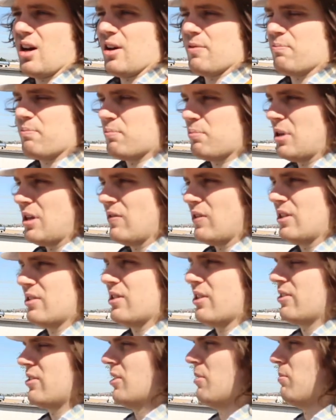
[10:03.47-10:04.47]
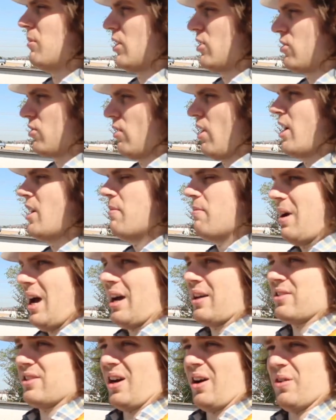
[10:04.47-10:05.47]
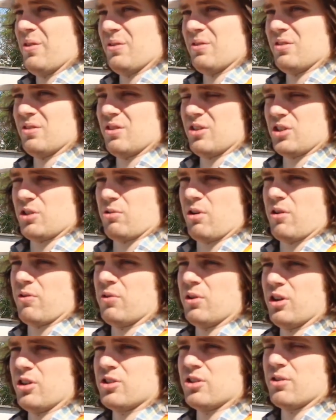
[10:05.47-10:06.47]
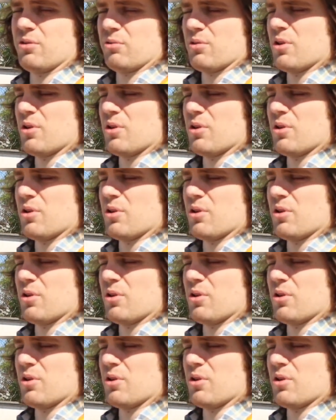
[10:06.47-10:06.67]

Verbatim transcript: a PV system that's trying to max out the square footage of the